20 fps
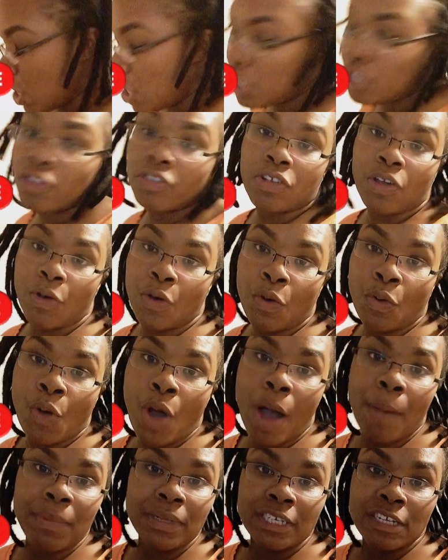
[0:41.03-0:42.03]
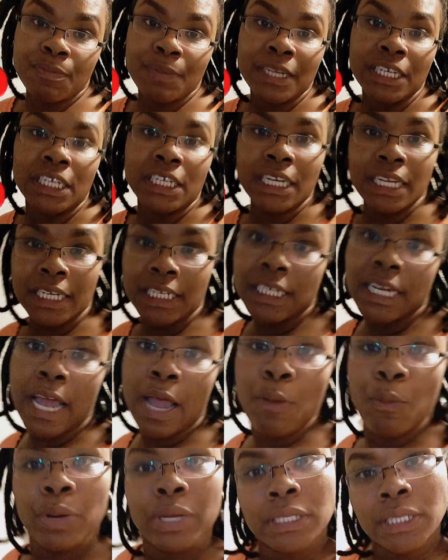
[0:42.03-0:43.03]
So I'm gonna just be chit
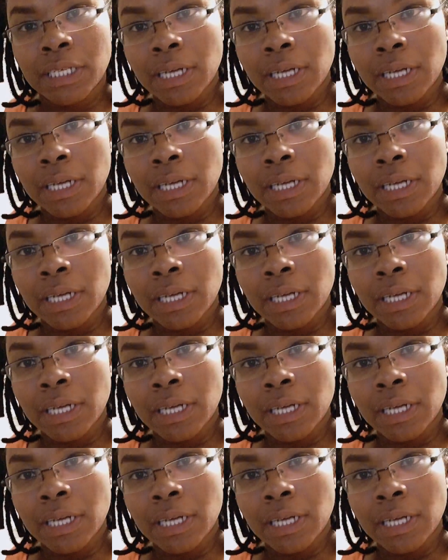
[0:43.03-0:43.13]
chatting with